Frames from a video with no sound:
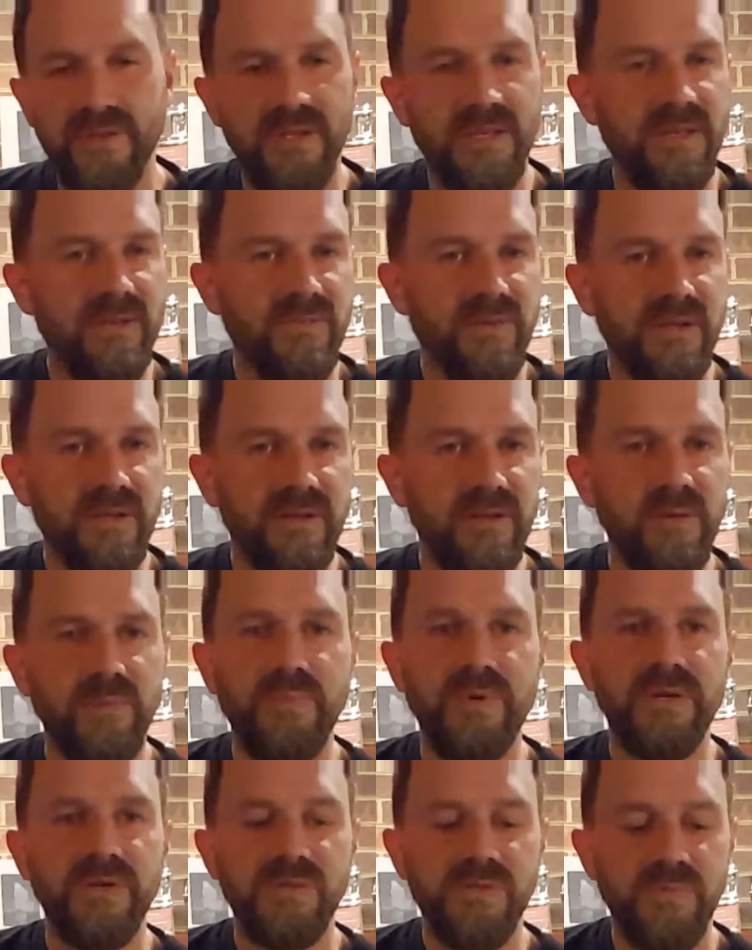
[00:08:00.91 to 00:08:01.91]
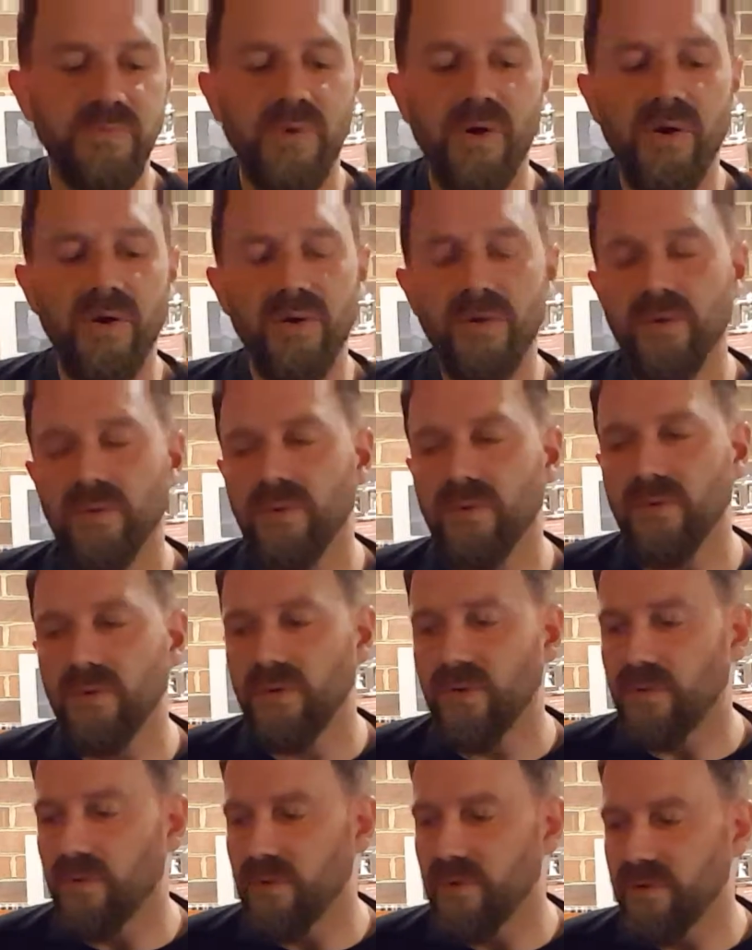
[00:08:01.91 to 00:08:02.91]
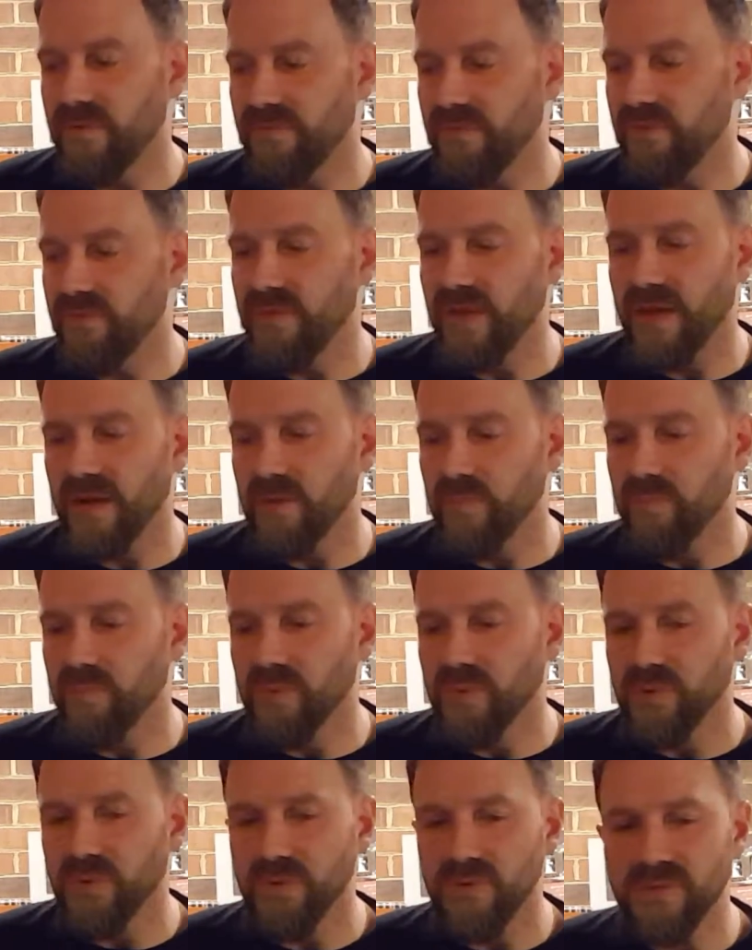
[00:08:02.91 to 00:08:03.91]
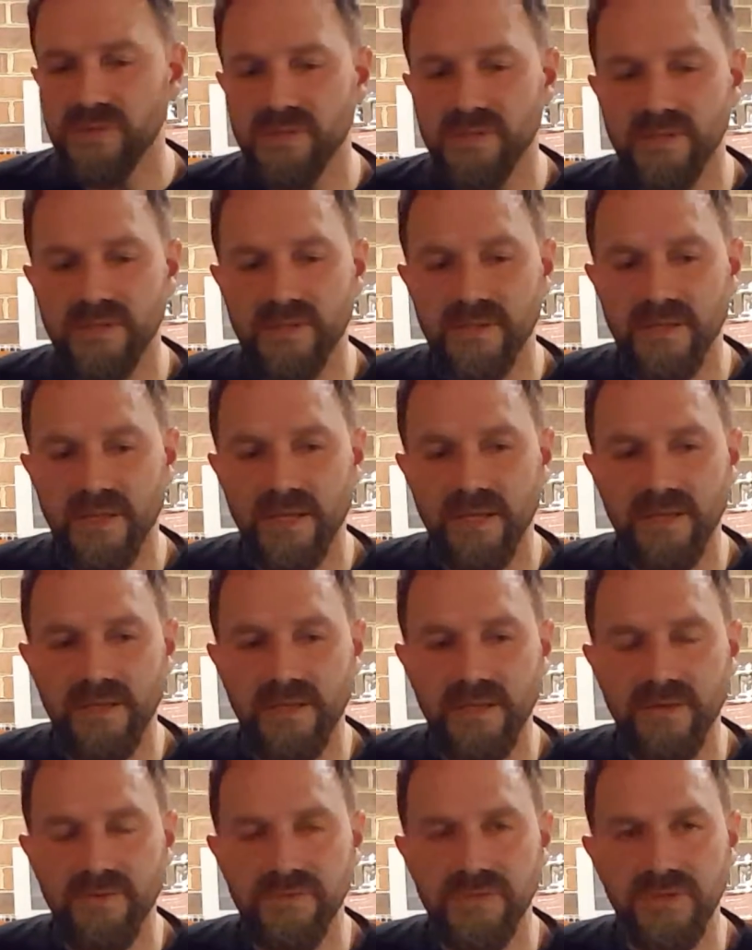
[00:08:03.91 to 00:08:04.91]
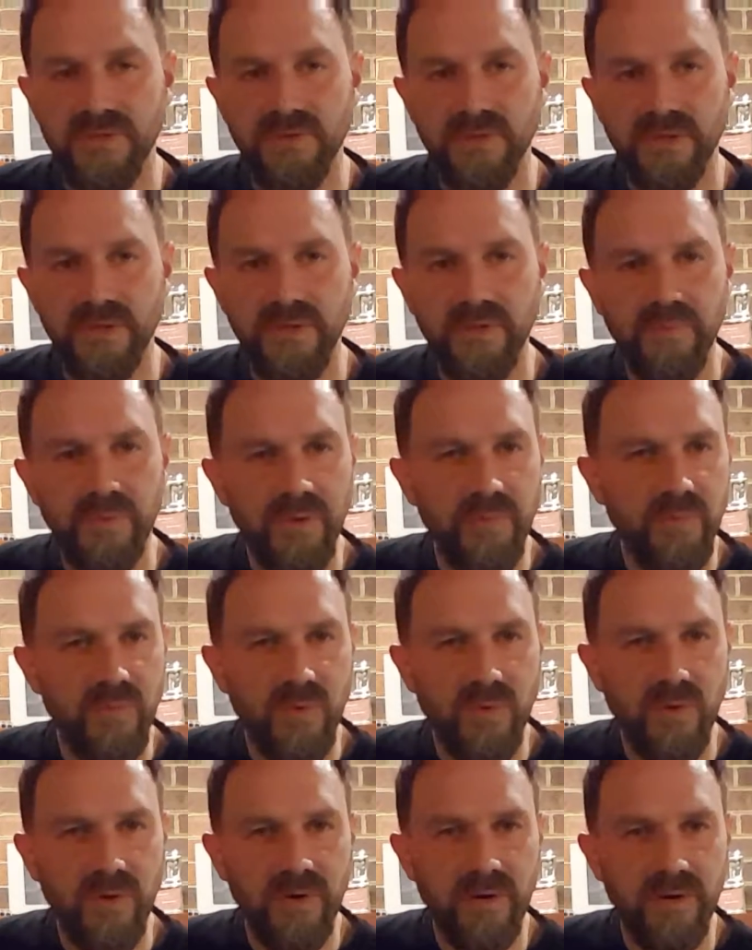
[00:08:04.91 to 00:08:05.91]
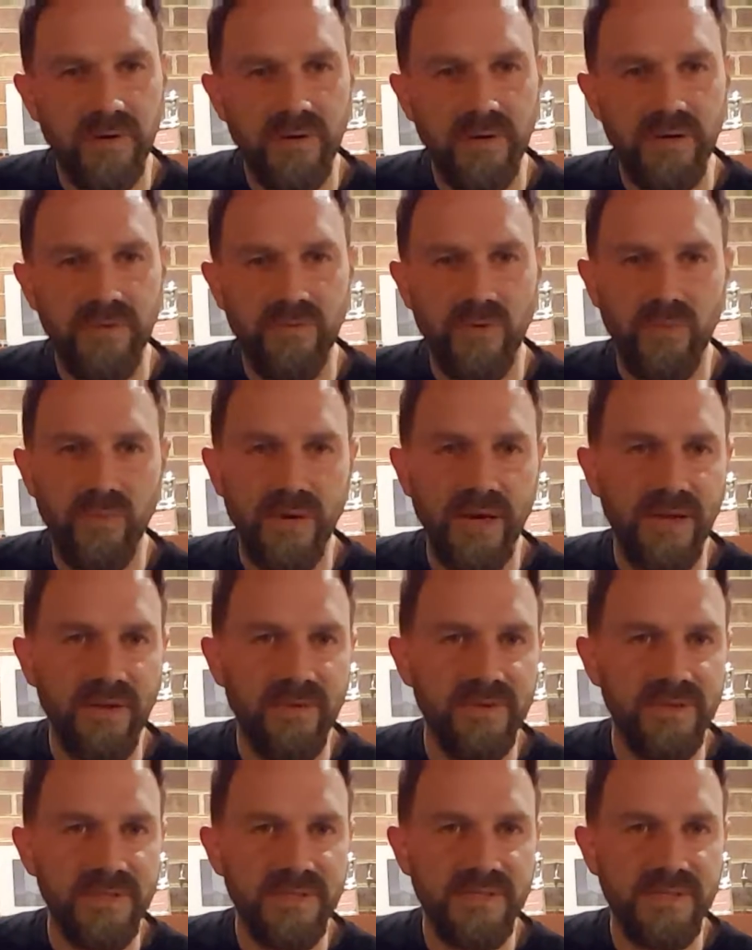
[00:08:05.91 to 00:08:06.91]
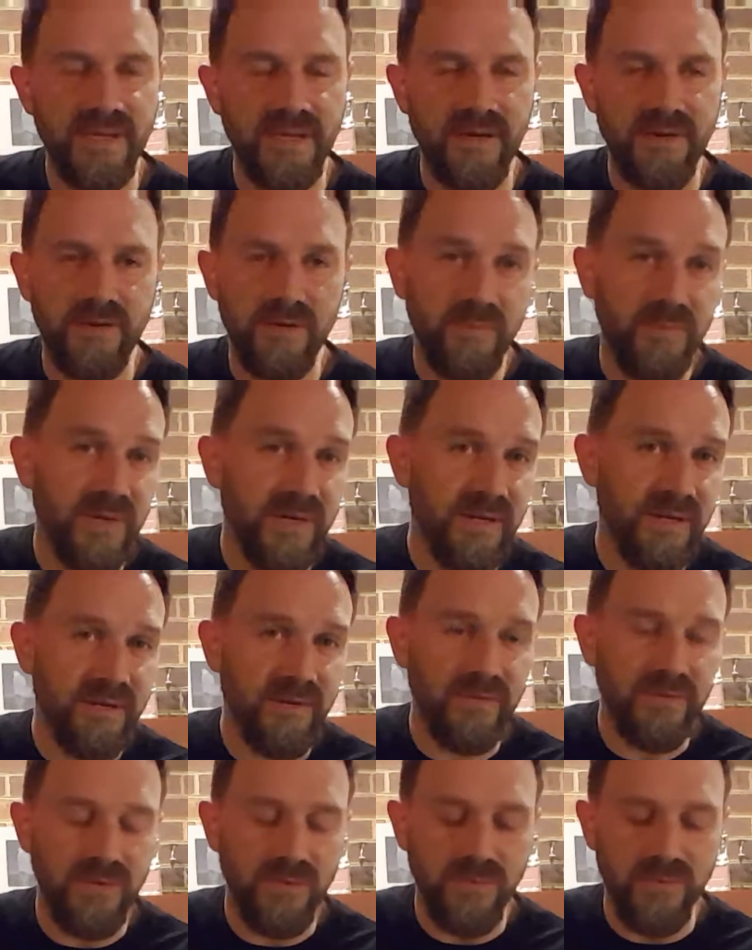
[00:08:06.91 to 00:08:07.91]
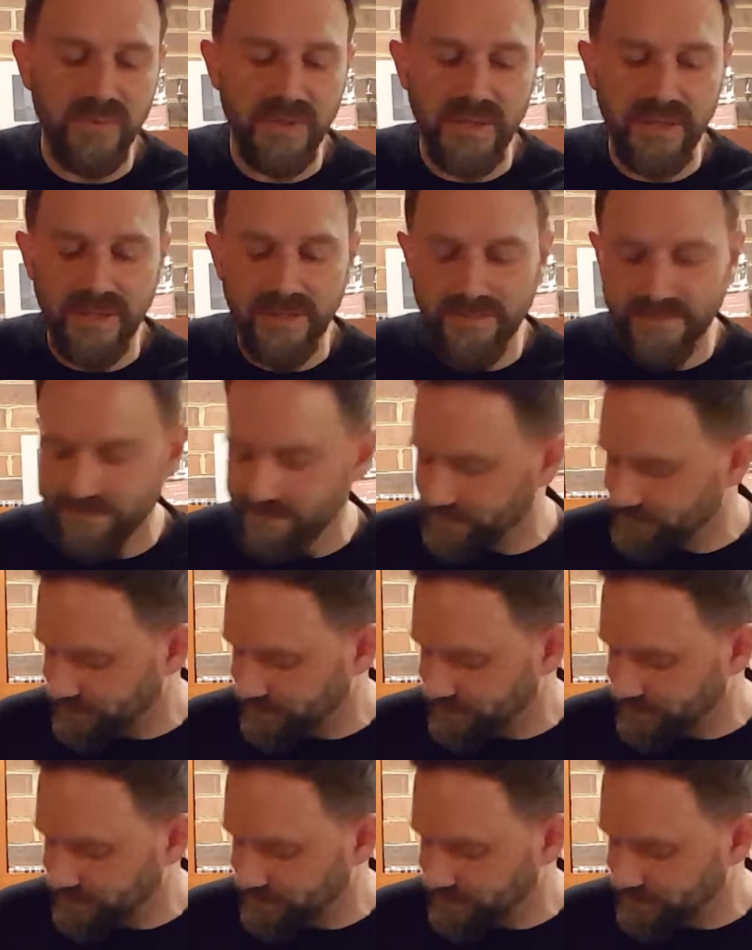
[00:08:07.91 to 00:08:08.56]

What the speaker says: to give it a little bit of sparkle, or if you've got a boost that gives you a little bit more of a rounded sound depending on your rig.